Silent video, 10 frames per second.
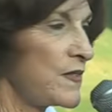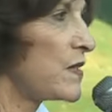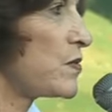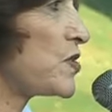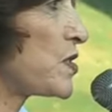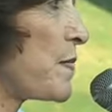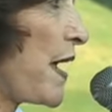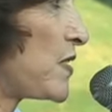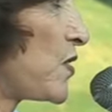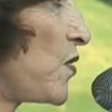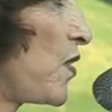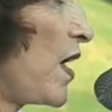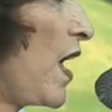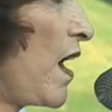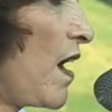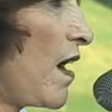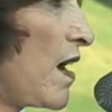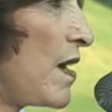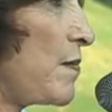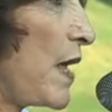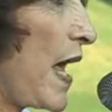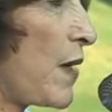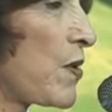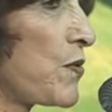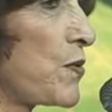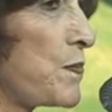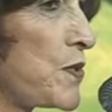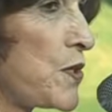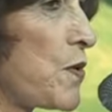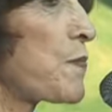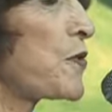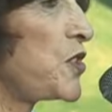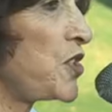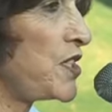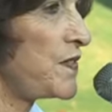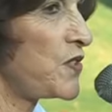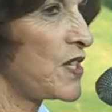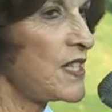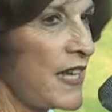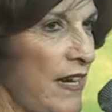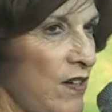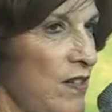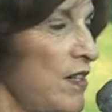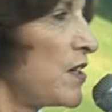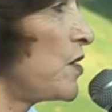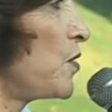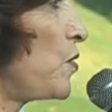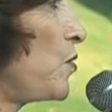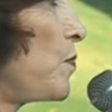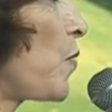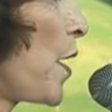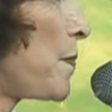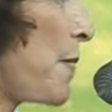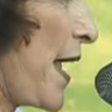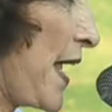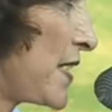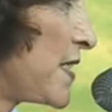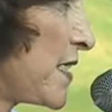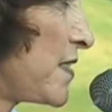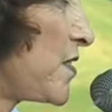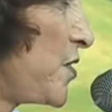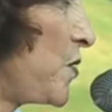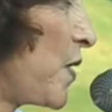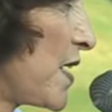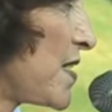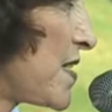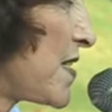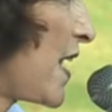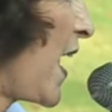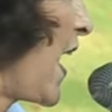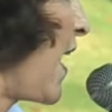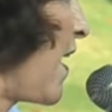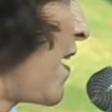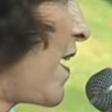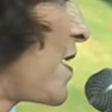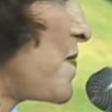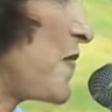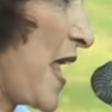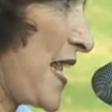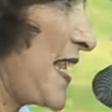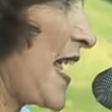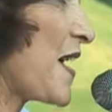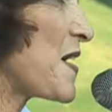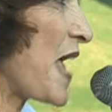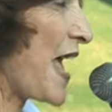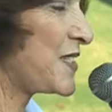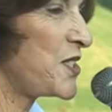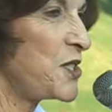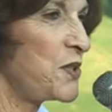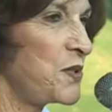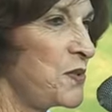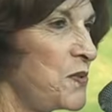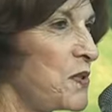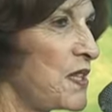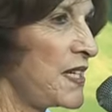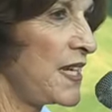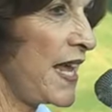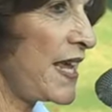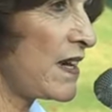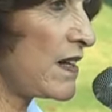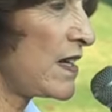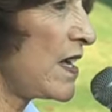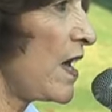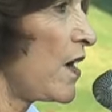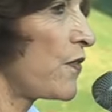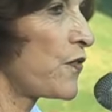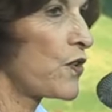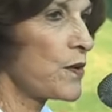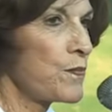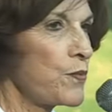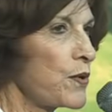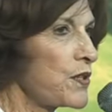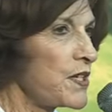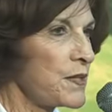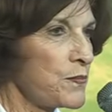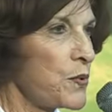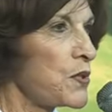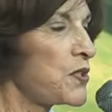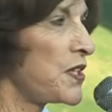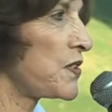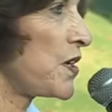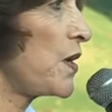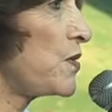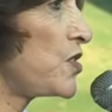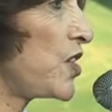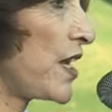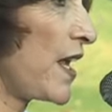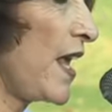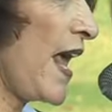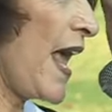It was just magical. Um, our group is so appreciative to Claire, who brought Panda to us. Um, yeah, and to Linnea for her brilliant, brilliant coaching.